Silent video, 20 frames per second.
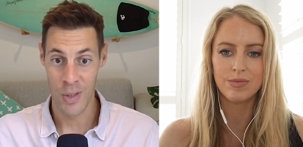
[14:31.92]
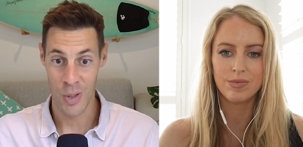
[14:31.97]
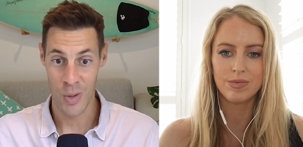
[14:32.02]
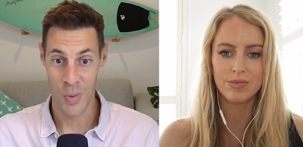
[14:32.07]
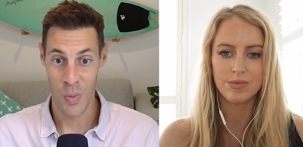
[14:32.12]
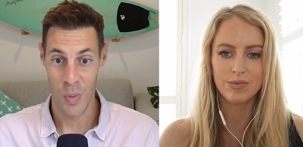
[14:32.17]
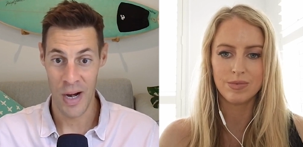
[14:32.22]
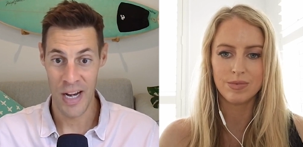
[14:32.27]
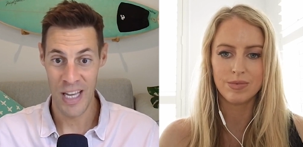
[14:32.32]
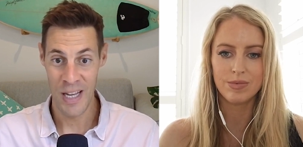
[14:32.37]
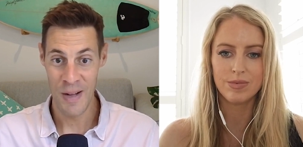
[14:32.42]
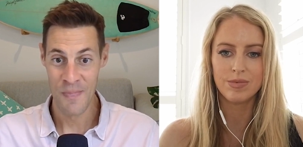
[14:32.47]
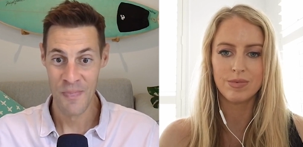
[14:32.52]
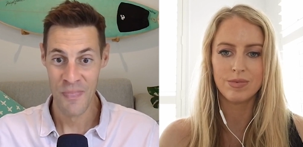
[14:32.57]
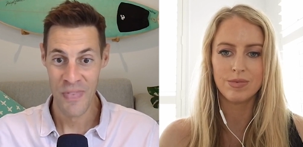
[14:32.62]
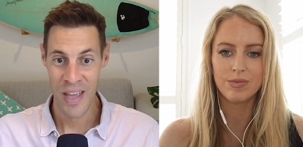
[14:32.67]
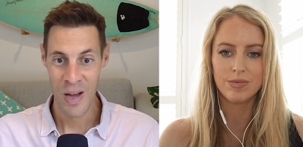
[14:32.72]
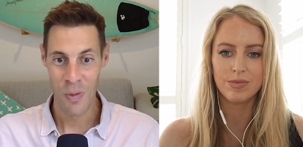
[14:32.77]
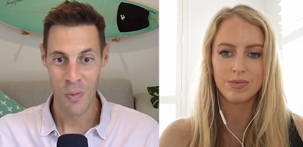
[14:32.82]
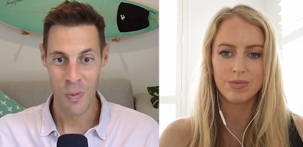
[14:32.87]
Speaker 1: to twenty.
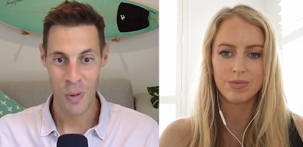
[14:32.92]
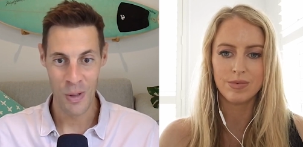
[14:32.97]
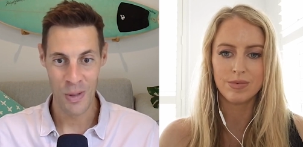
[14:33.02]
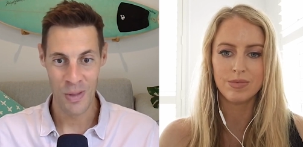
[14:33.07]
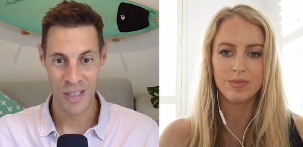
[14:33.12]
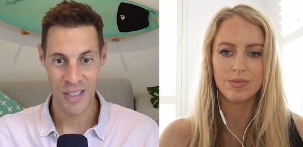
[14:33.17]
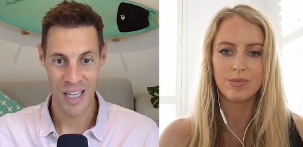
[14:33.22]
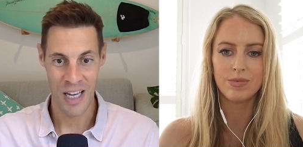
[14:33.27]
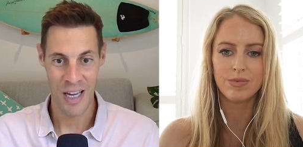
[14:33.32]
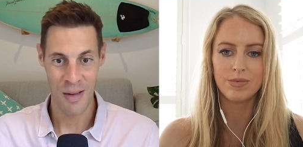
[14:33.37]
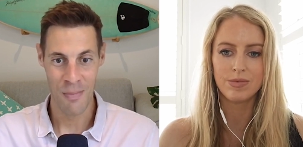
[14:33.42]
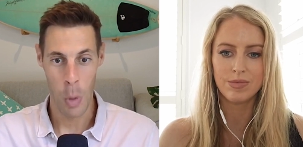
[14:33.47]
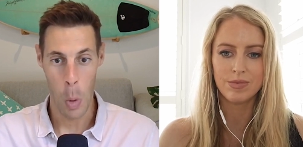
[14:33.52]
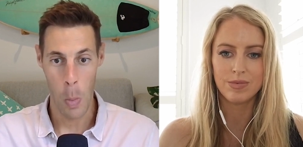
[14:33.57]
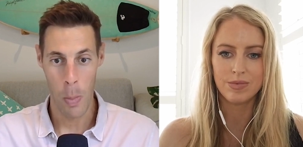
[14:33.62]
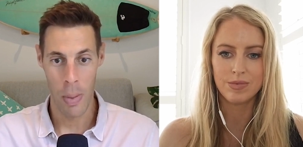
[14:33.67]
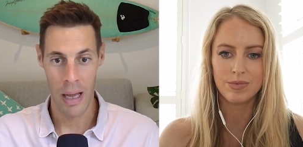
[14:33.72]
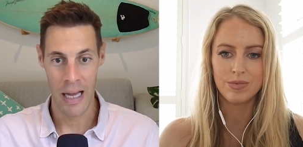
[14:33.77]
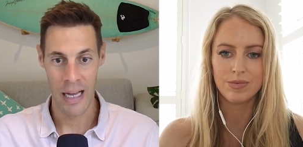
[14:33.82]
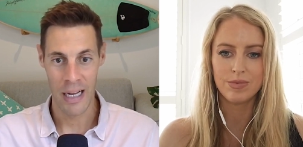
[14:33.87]
We're in the same
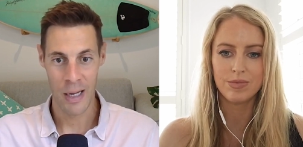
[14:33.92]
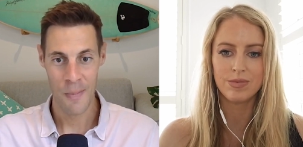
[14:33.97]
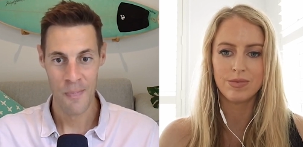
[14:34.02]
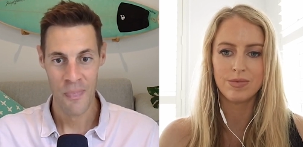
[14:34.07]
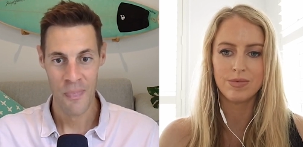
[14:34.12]
ballpark.